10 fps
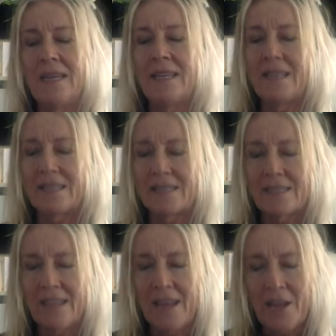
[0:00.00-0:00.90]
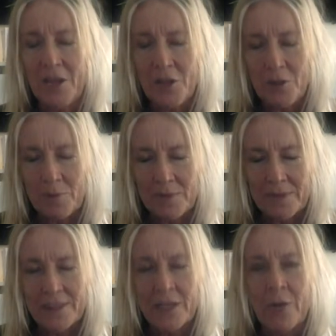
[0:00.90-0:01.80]
And that helps
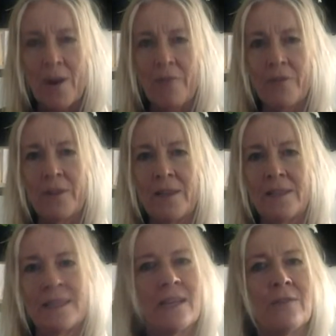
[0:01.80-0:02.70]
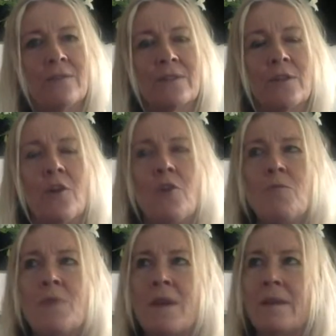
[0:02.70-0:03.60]
to slow everything down. So I
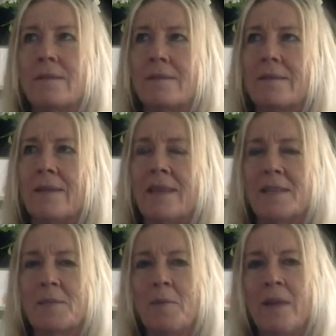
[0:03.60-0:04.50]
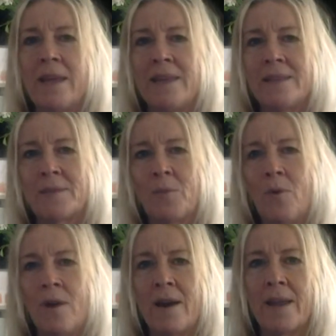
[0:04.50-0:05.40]
hope that explains
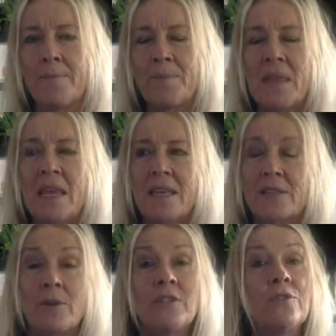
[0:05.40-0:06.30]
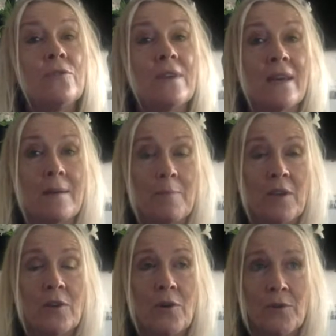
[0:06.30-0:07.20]
why. So I do that
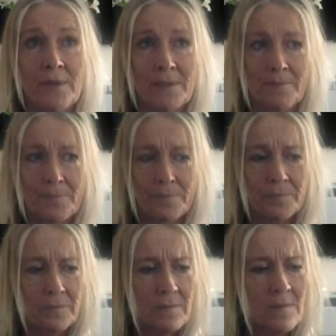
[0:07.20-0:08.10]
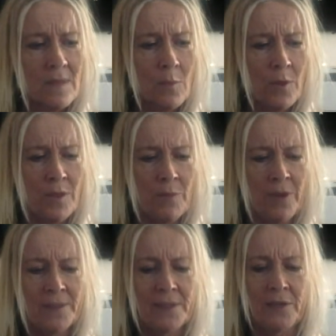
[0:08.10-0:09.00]
because when the
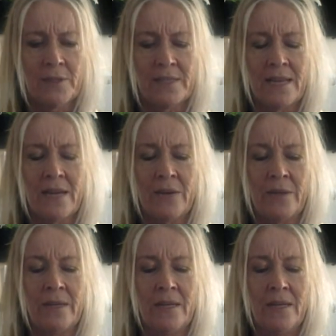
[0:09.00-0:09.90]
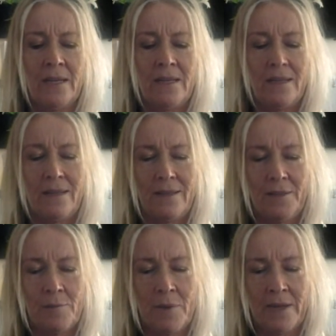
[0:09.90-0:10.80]
breath slows down,
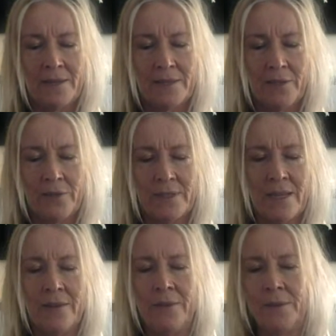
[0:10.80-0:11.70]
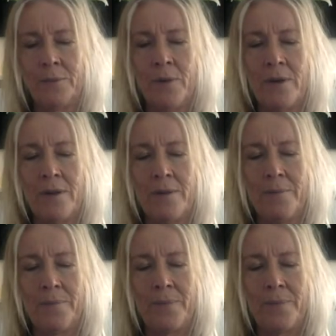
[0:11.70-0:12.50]
the mind slows down as well.